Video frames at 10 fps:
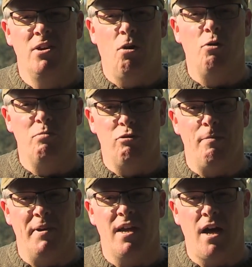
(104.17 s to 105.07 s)
on
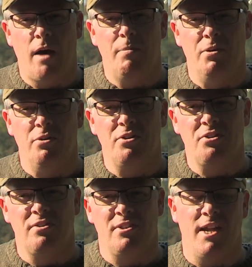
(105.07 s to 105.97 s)
proper carp hooks,
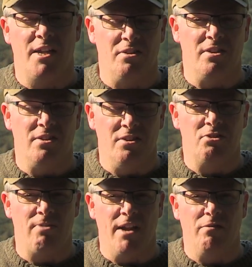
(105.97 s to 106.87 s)
so you have the
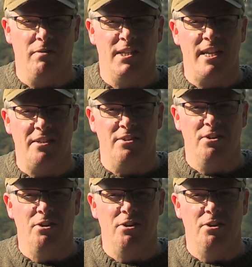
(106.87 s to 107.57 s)
strength of a decent